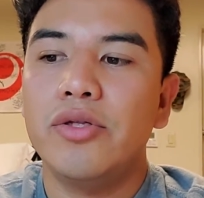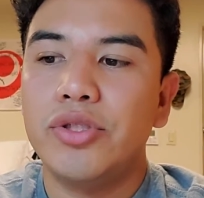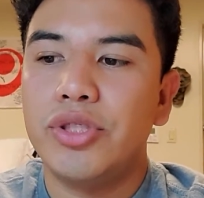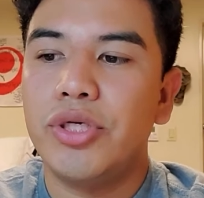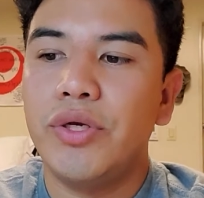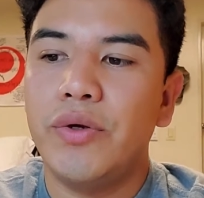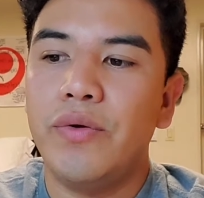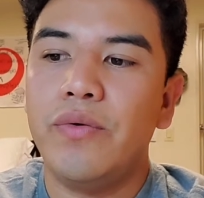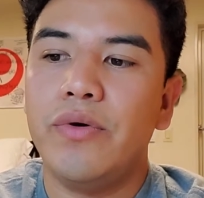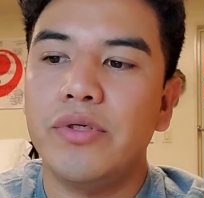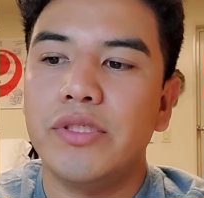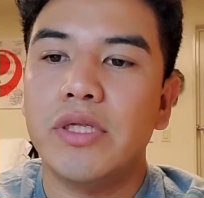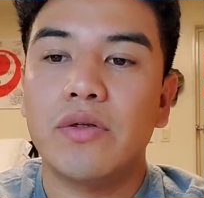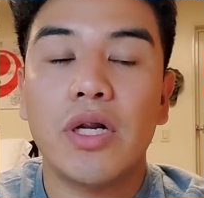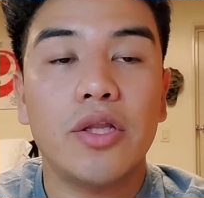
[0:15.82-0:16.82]
Two,
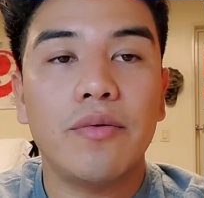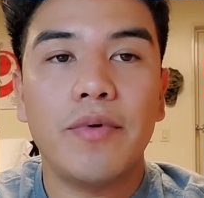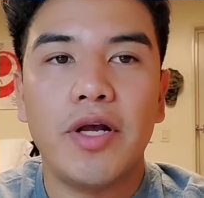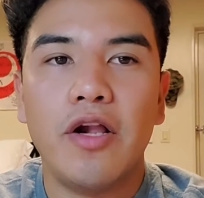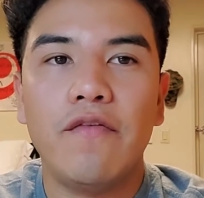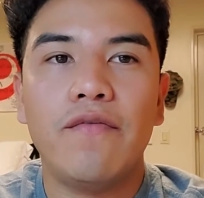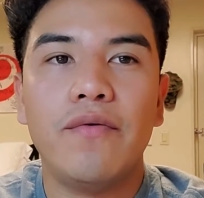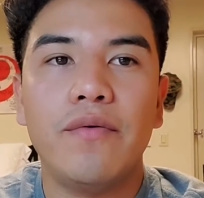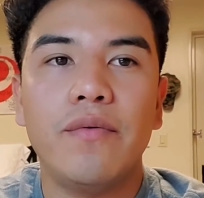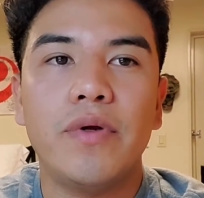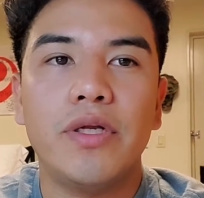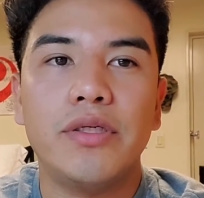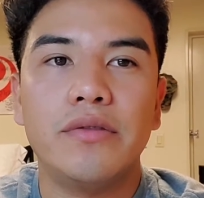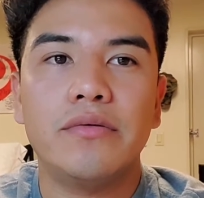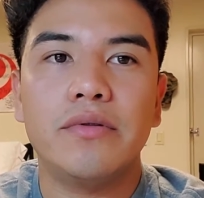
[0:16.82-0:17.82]
because I try to be helpful
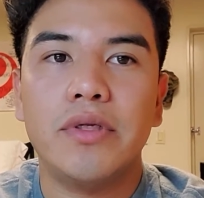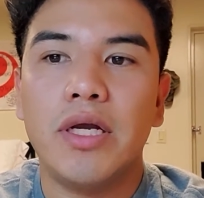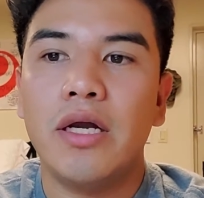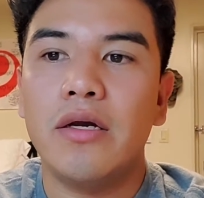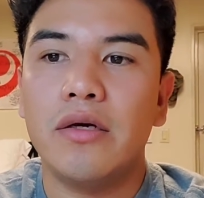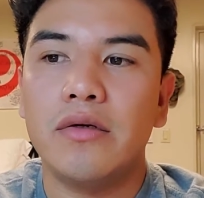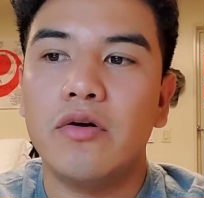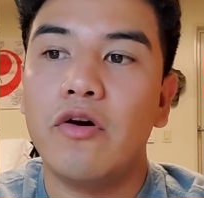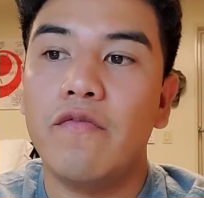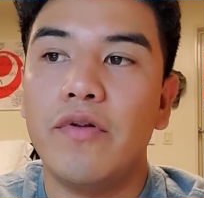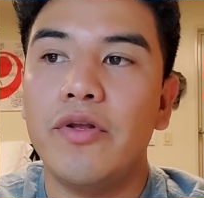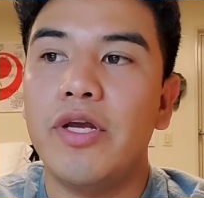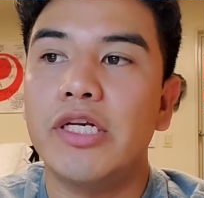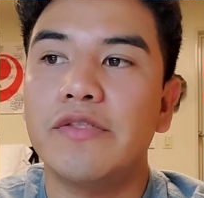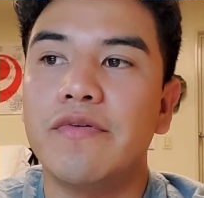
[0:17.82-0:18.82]
and uh,
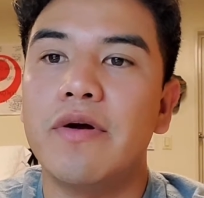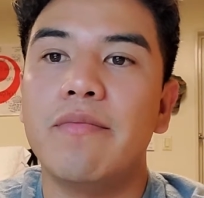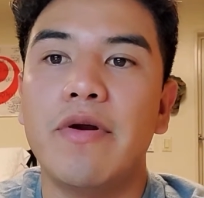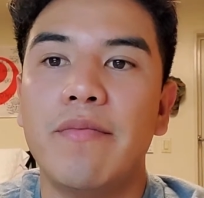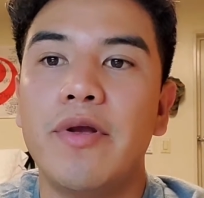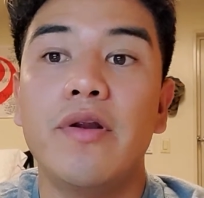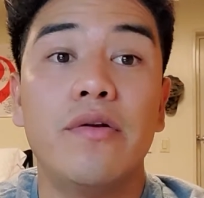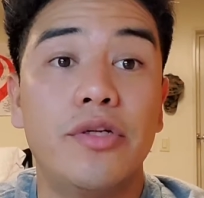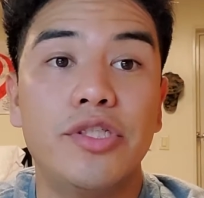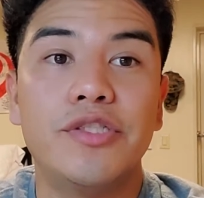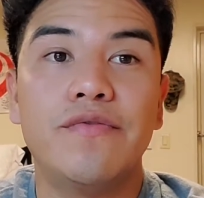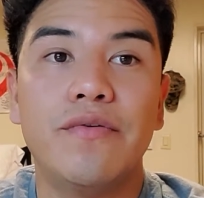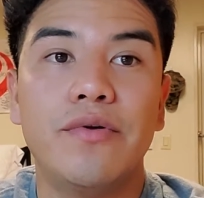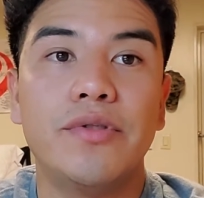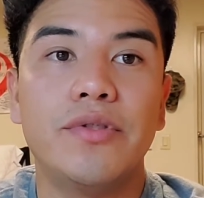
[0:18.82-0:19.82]
hopefully you guys find my video
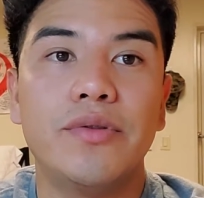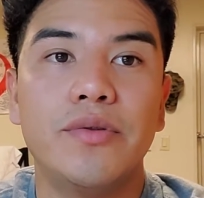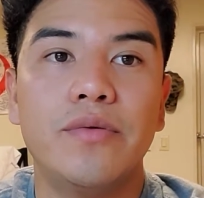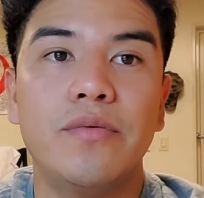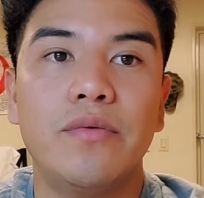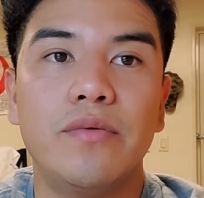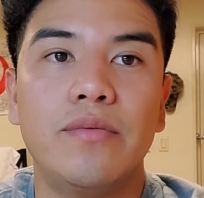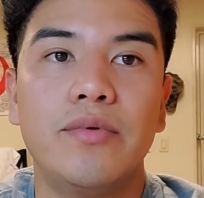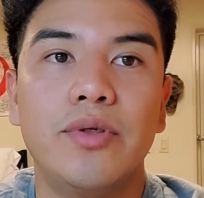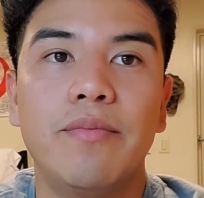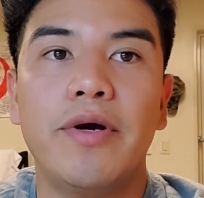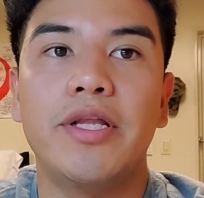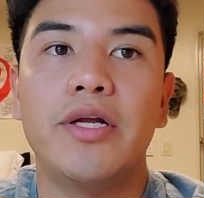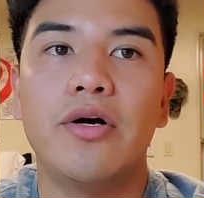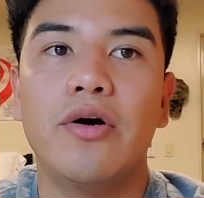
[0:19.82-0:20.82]
useful to, to
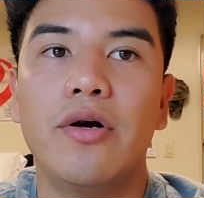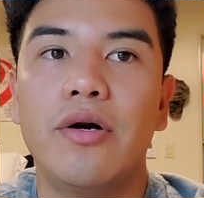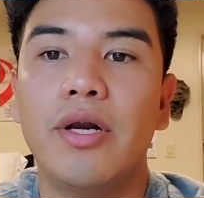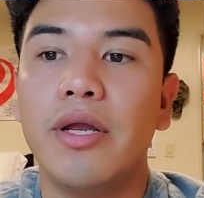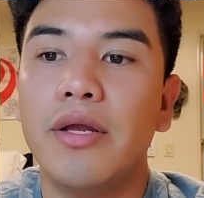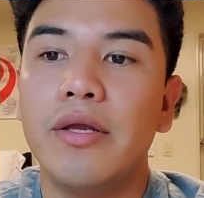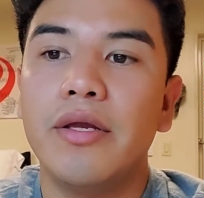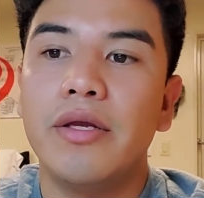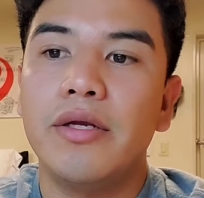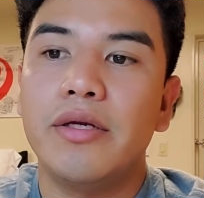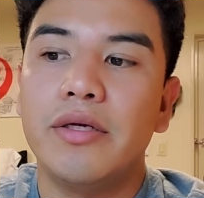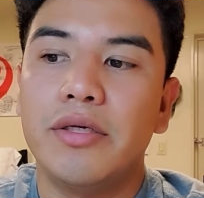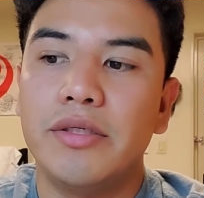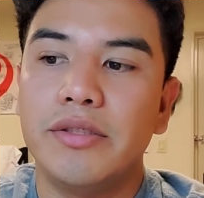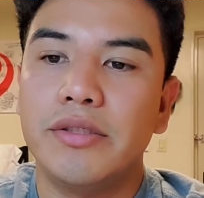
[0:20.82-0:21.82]
buy the car.
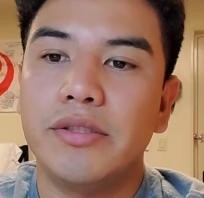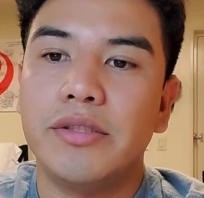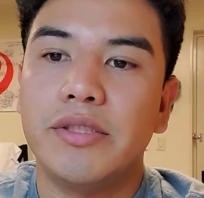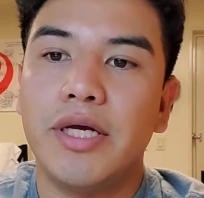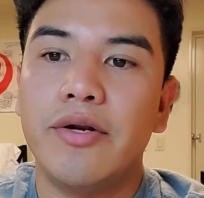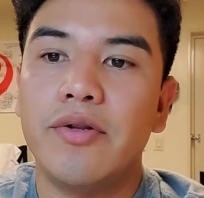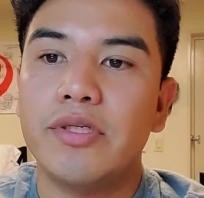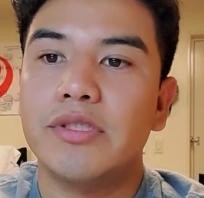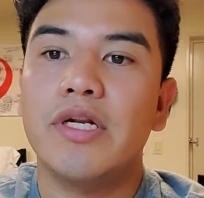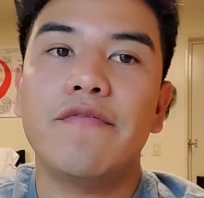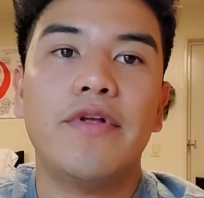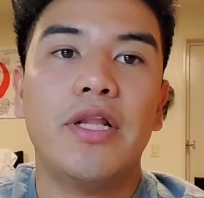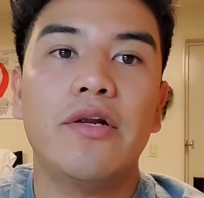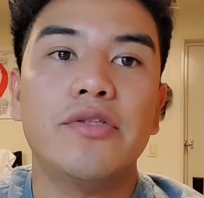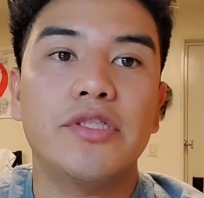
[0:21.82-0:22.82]
Because I know there's going to be
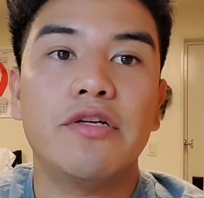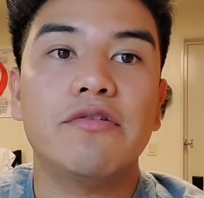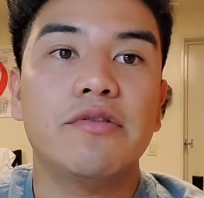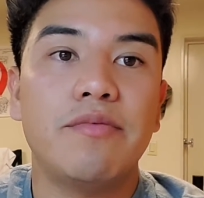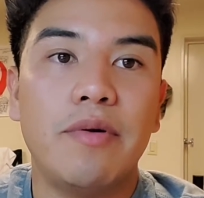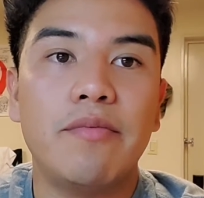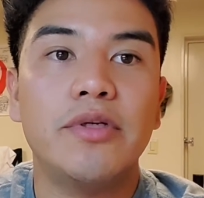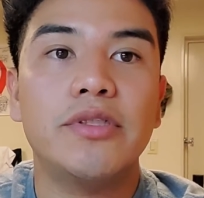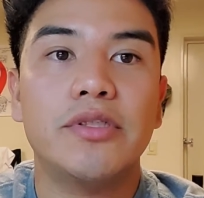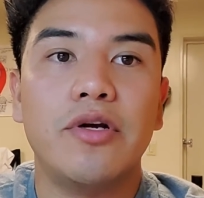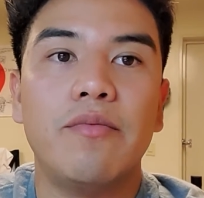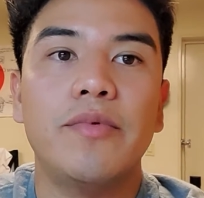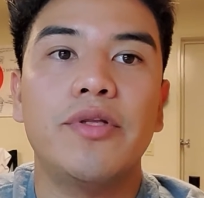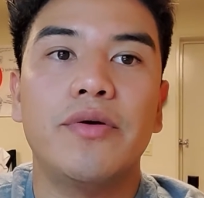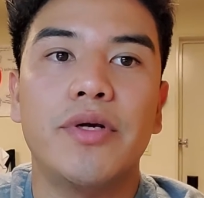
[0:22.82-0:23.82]
a lot of service members
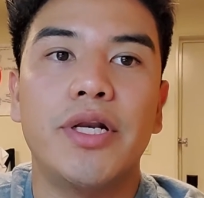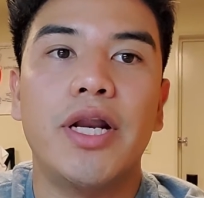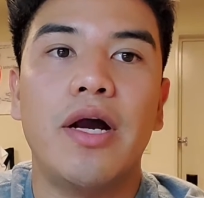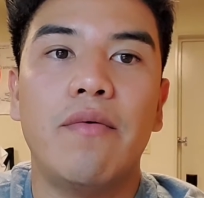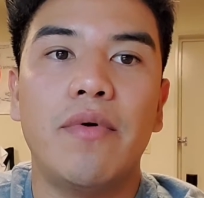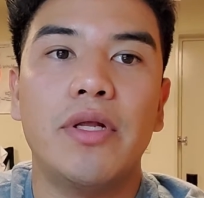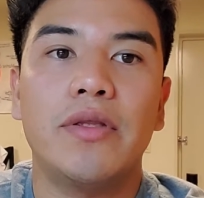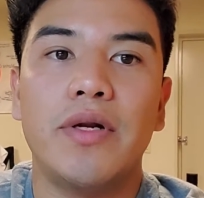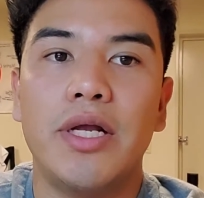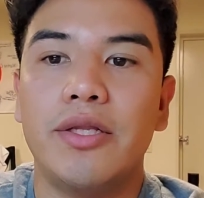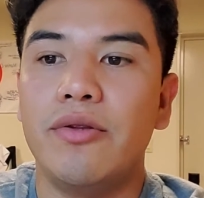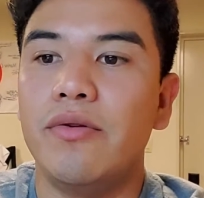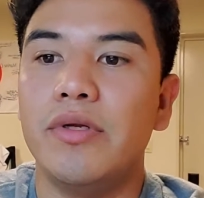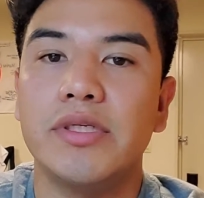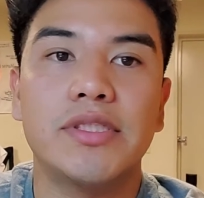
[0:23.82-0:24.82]
coming to Okinawa and trying to
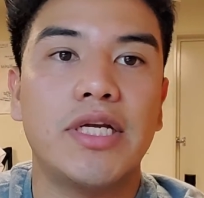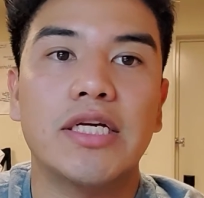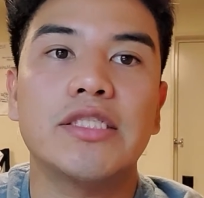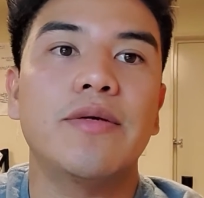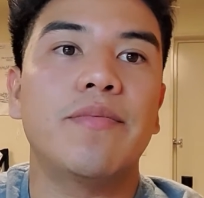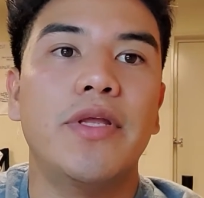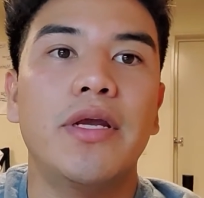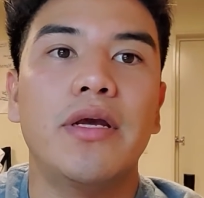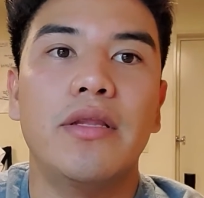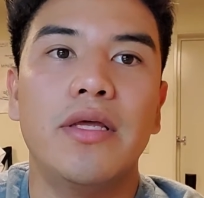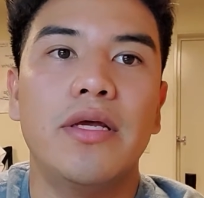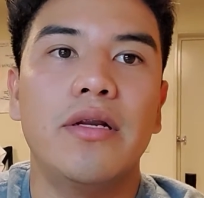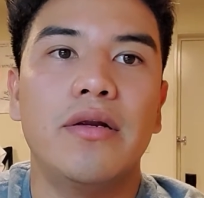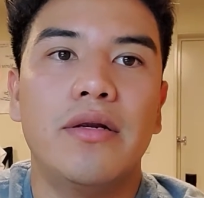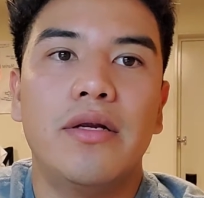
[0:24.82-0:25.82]
do the exact same thing I did.